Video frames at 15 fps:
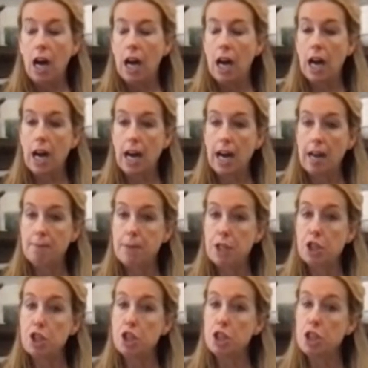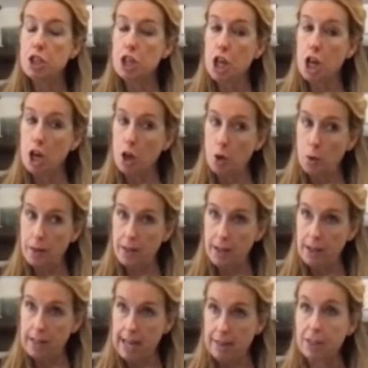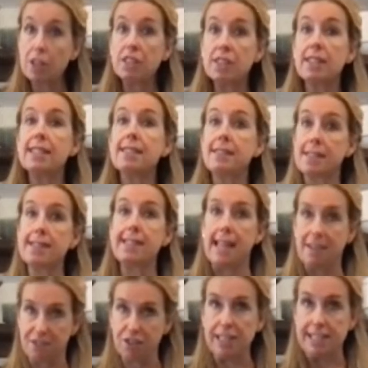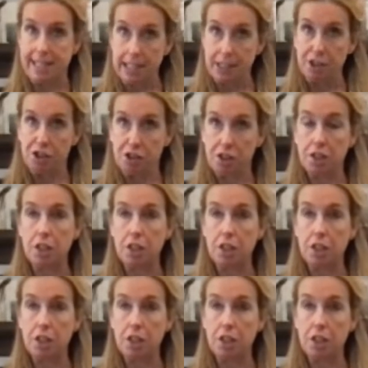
No, they're not. This is a savory dish.